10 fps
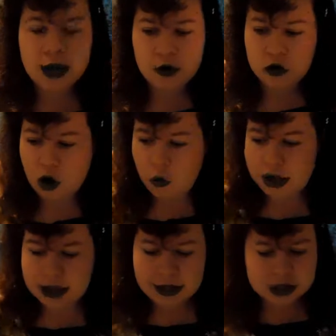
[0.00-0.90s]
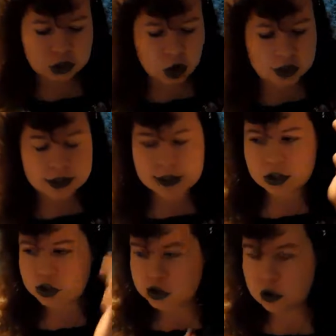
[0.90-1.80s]
and going in this constant
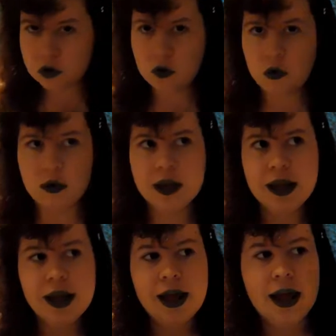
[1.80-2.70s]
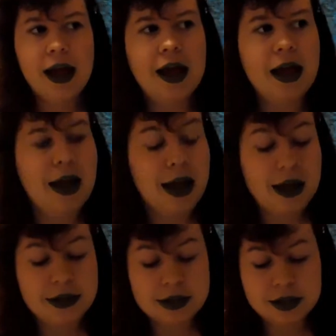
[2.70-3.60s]
circle
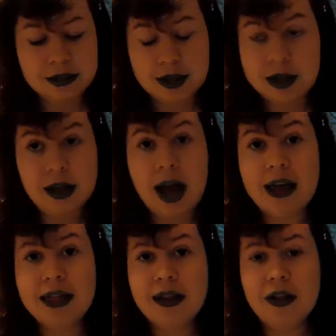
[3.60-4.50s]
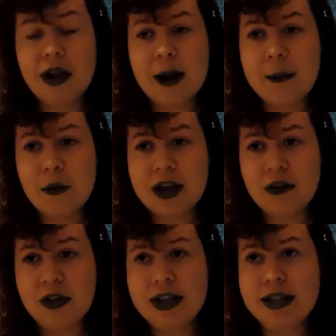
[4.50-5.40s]
and I think a lot of people can
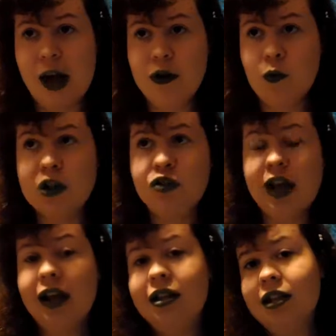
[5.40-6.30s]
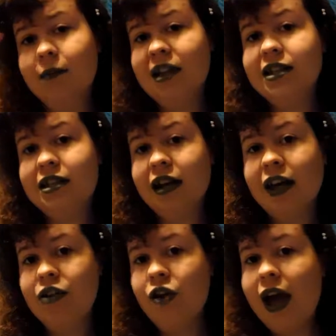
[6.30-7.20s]
relate to that when once you get something stuck
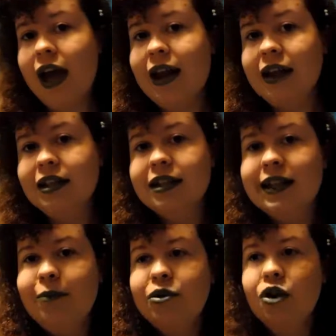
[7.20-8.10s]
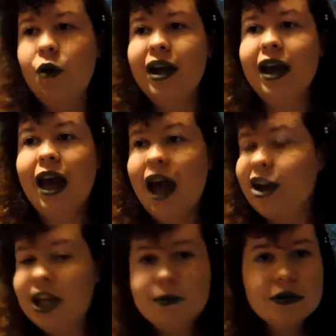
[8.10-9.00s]
in your head and it just keeps going and
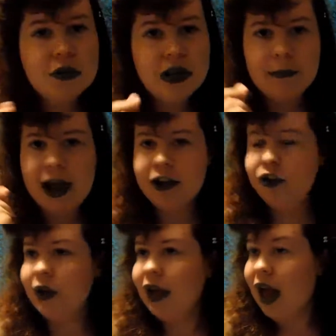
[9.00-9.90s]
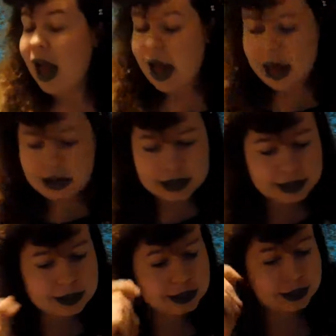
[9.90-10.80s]
it keeps circling back to it and
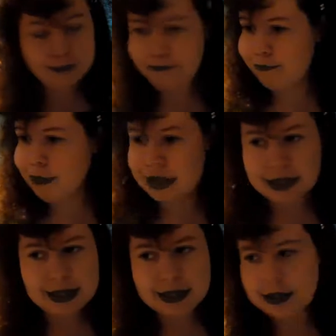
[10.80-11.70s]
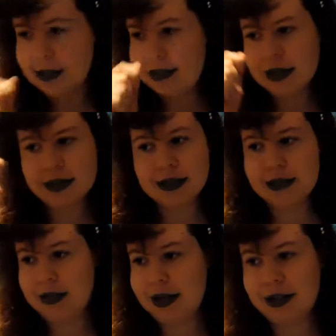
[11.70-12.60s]
it's just, mm, it, it
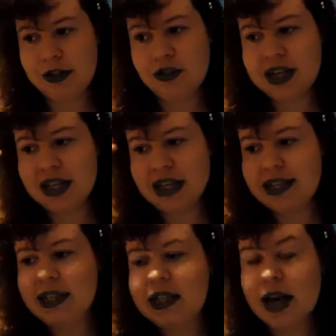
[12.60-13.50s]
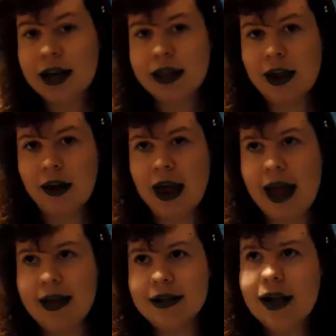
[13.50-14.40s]
doesn't, it, you just get stuck there
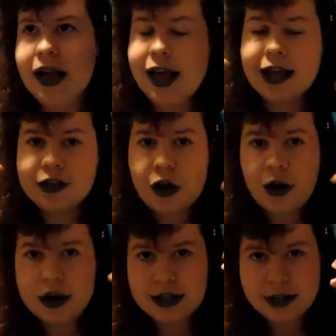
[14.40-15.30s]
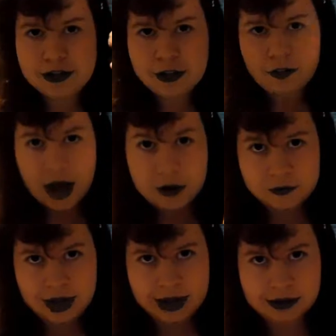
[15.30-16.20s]
and it's hard to get yourself out of
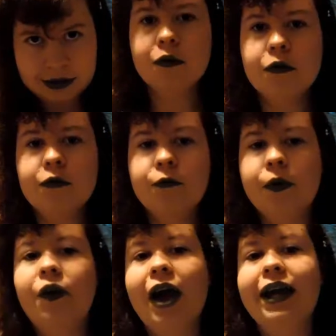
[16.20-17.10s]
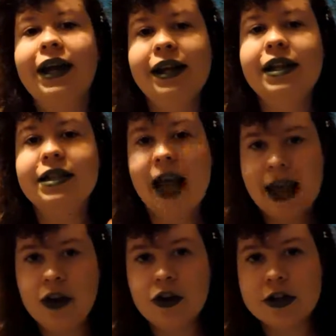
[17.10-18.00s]
that. For Craig, he needs
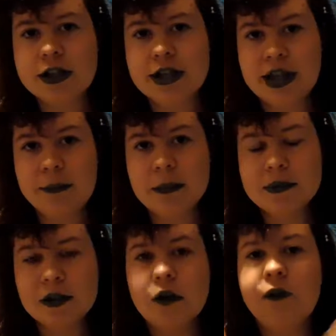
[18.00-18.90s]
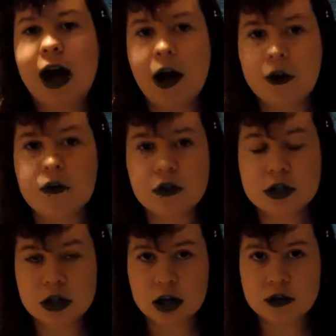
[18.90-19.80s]
anchors to keep himself out of those
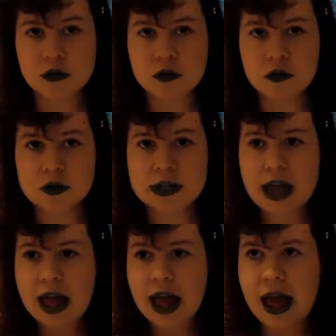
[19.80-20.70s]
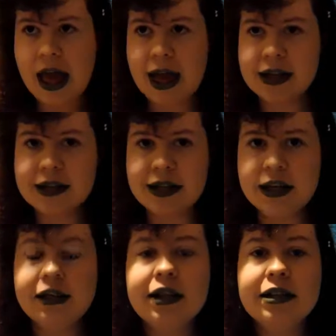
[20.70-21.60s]
thought circles. And he
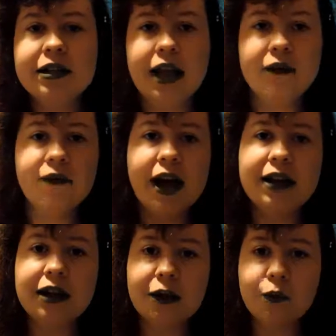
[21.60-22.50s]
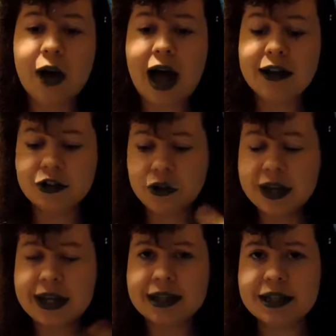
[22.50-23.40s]
does uh, find at, uh, during
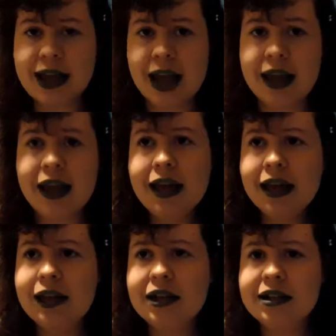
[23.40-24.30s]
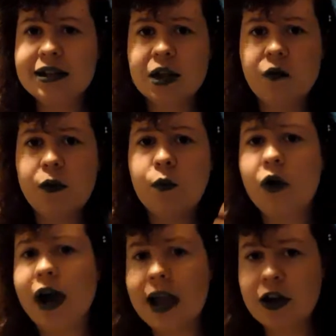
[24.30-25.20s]
his stay, he does discover
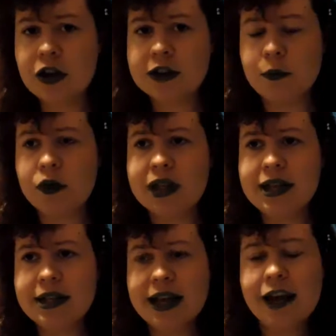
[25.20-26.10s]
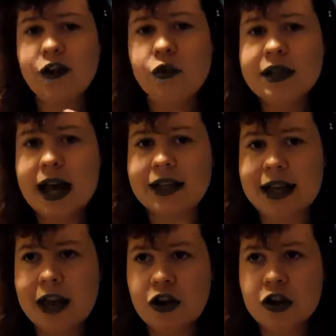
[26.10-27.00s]
more anchors and more things he can use as
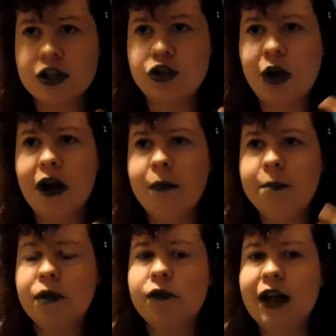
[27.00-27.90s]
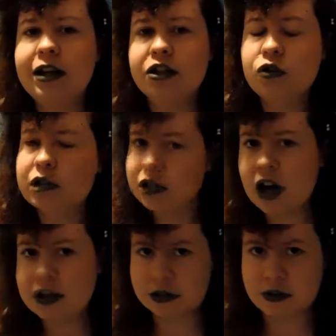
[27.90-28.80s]
anchors to help prevent those
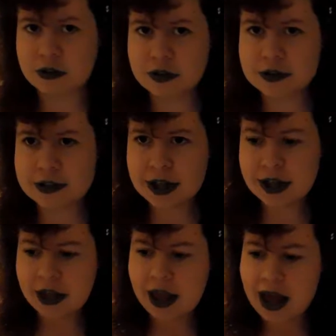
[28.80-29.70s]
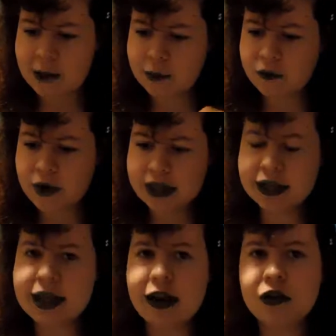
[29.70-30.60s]
thought circles and prevent the
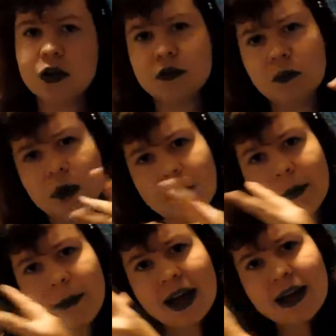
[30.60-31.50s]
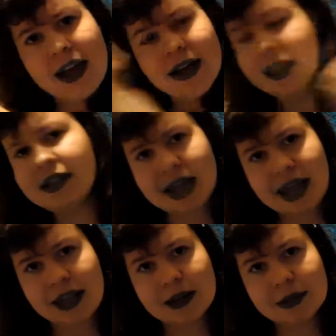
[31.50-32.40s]
tentacles from creeping back in and
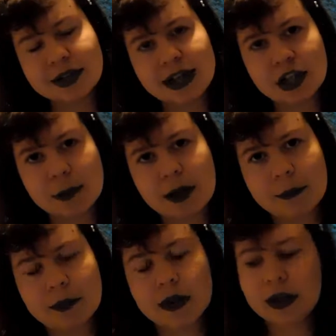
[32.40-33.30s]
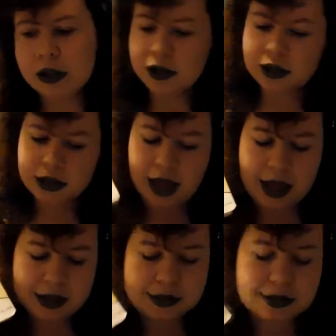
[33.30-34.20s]
taking and snatching him up.
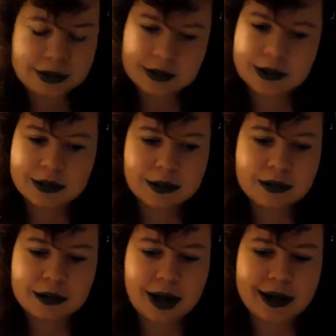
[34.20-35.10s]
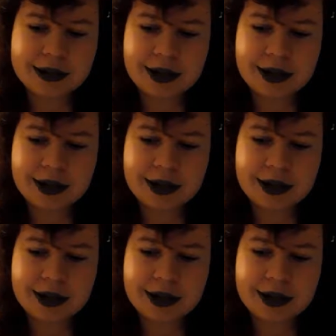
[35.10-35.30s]
And I just,